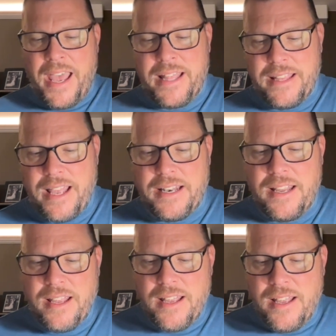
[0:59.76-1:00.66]
And
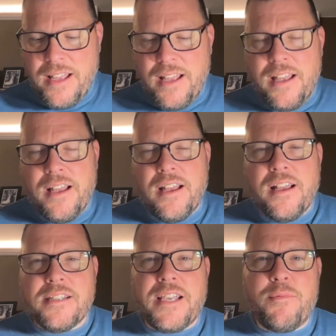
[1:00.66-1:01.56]
then
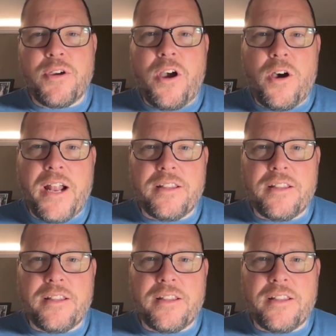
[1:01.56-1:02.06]
Samuel called